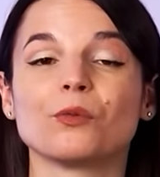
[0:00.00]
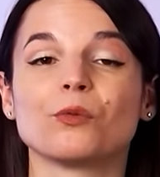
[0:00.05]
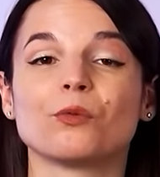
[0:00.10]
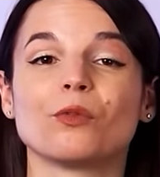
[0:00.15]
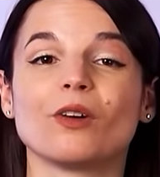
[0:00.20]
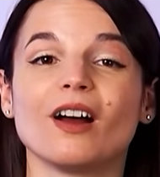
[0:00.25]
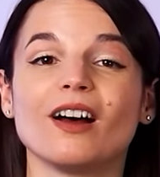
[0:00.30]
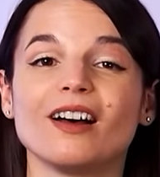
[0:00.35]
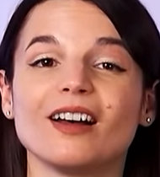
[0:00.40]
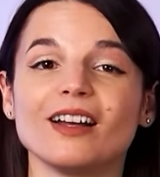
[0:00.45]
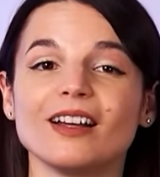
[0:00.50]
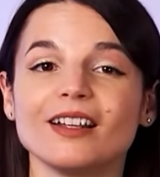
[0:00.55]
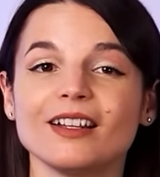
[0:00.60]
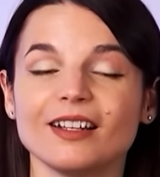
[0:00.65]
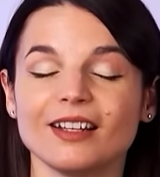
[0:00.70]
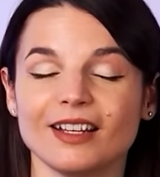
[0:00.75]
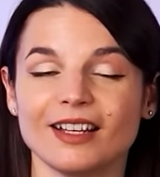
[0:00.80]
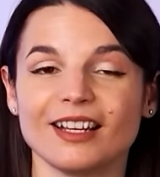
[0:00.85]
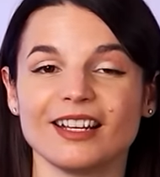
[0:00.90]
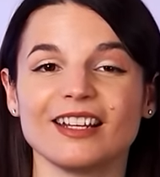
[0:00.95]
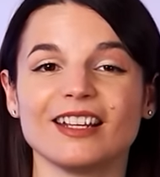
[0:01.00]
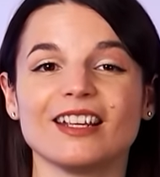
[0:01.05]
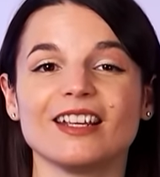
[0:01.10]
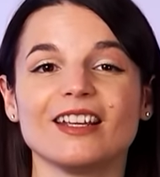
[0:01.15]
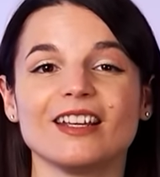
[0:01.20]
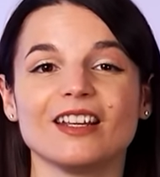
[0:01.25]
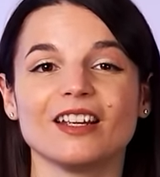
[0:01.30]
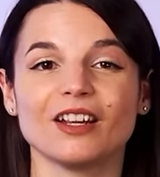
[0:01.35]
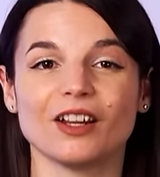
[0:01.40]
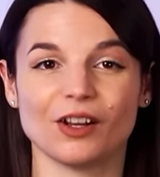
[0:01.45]

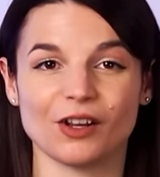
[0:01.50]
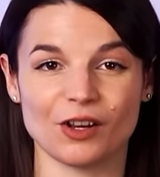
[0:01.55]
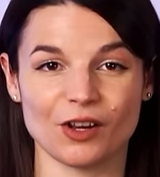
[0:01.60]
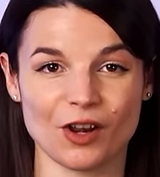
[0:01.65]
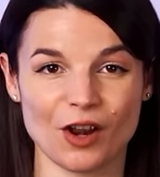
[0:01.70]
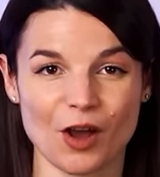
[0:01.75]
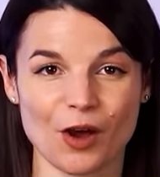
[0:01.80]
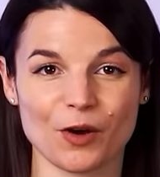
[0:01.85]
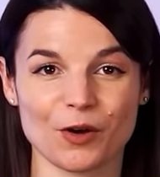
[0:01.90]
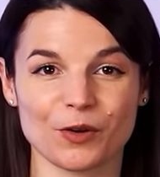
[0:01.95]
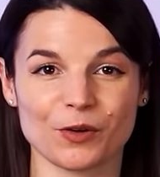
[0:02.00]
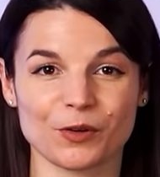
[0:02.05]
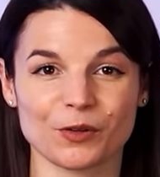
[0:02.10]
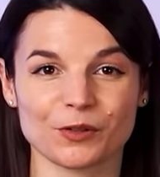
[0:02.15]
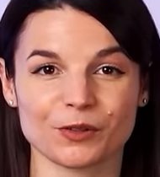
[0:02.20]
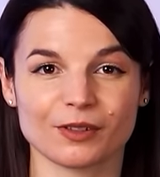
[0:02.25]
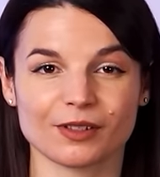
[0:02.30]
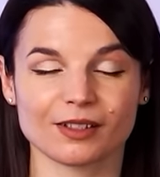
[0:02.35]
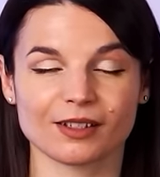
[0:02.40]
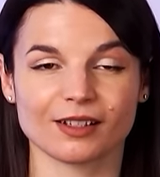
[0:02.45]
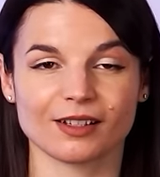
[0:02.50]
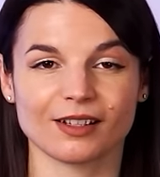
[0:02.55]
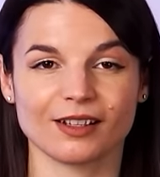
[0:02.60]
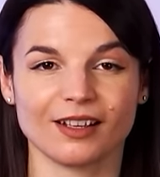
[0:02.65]
Runny nose.